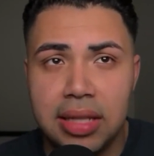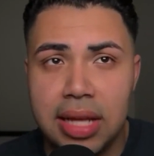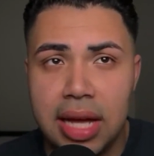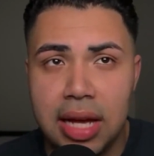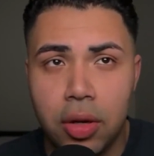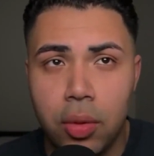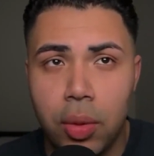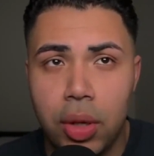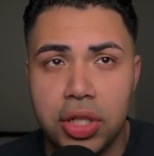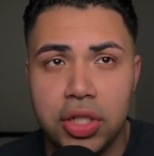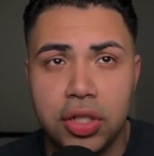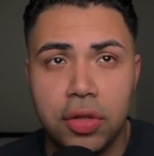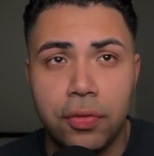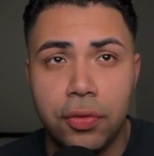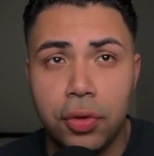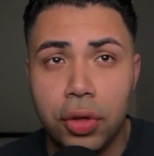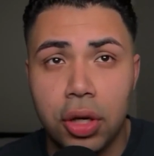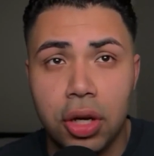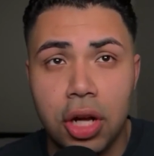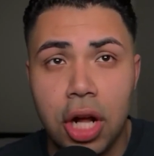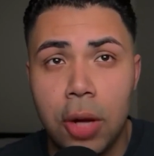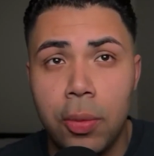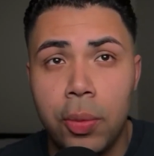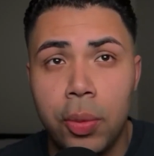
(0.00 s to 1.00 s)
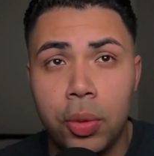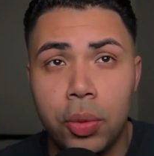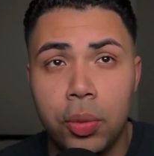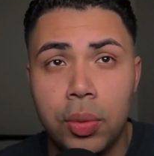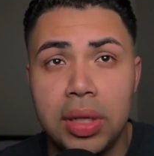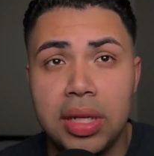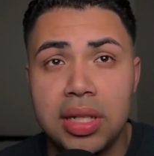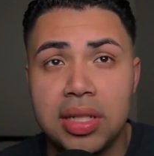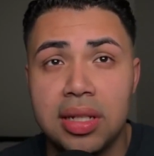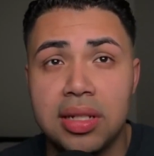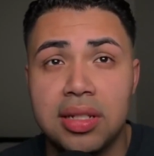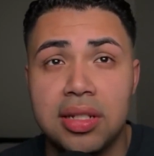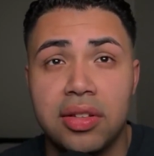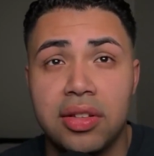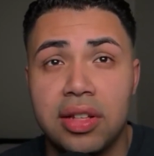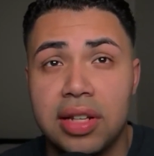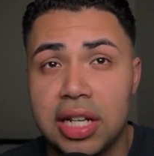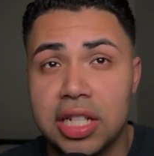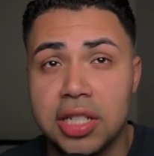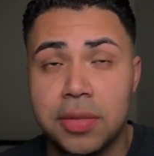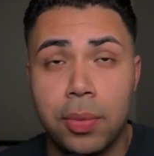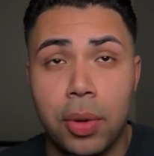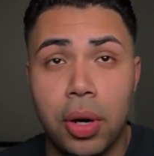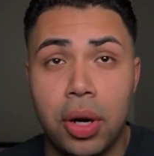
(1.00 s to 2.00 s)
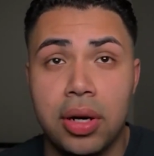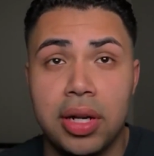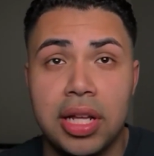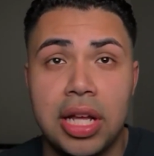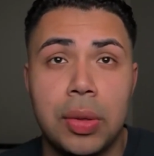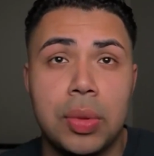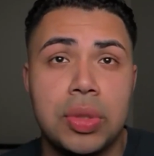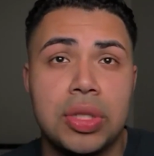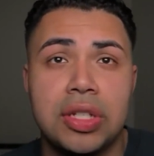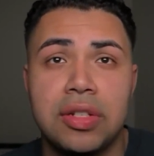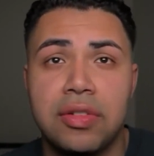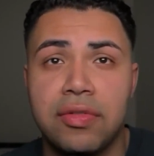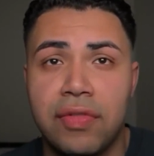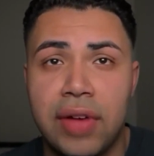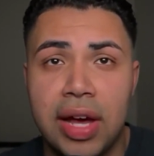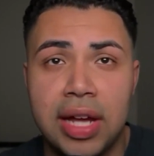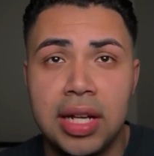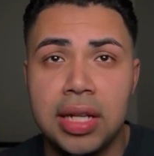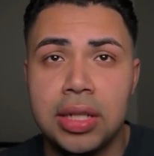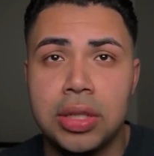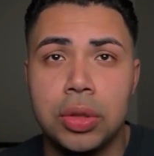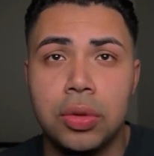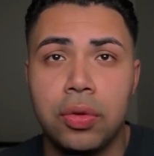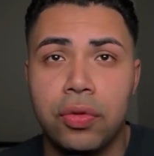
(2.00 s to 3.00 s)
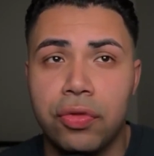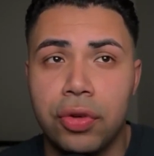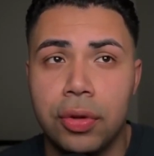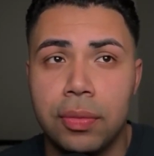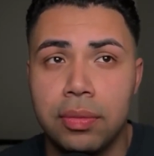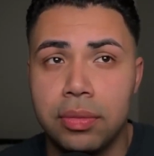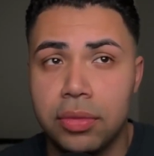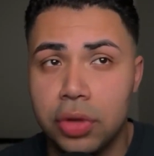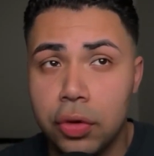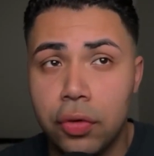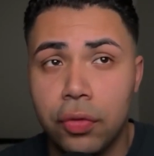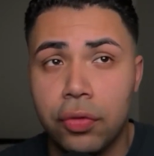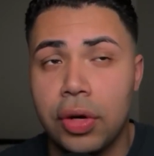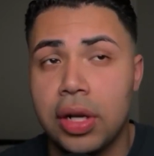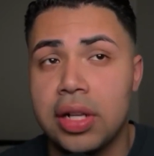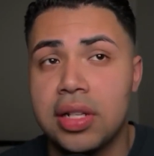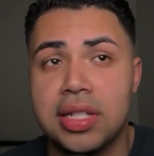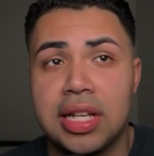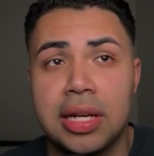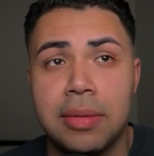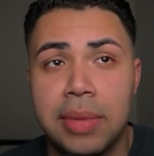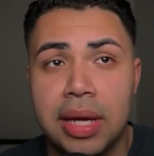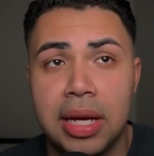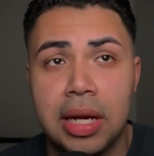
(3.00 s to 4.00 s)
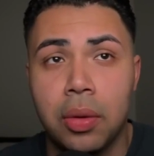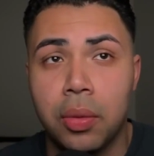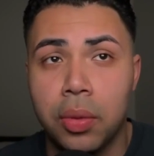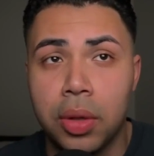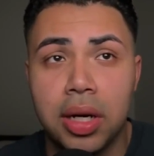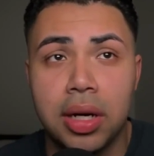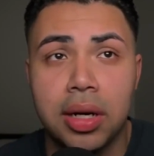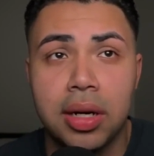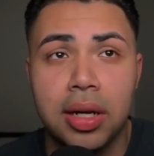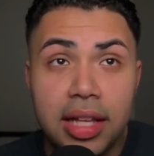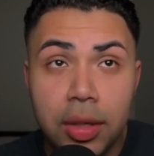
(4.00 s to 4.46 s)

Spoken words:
that question for a couple of weeks until the next party I was invited to from new friends I made at work.